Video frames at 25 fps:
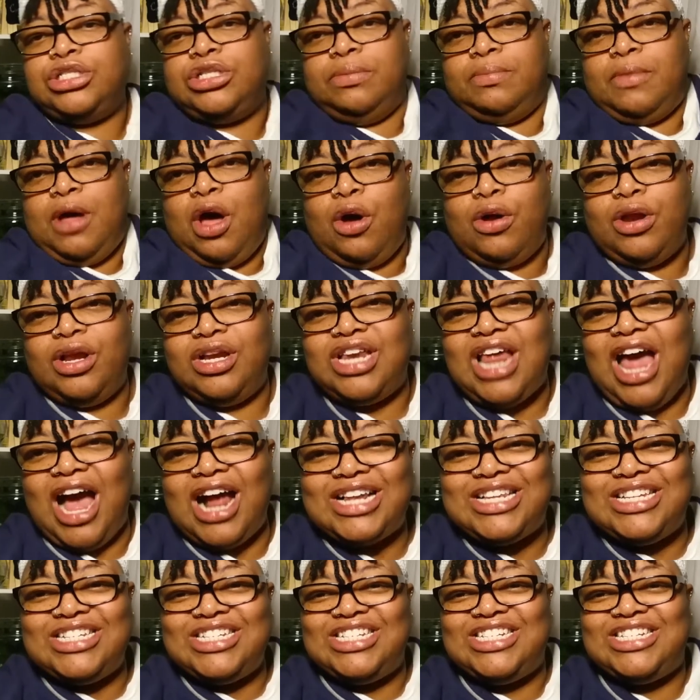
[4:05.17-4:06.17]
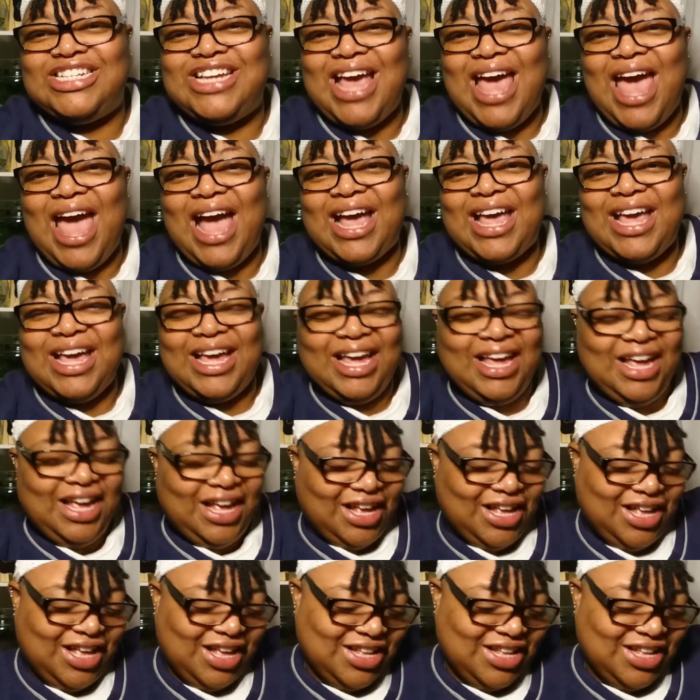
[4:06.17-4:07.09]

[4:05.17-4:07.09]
Simone and Dr. Jackie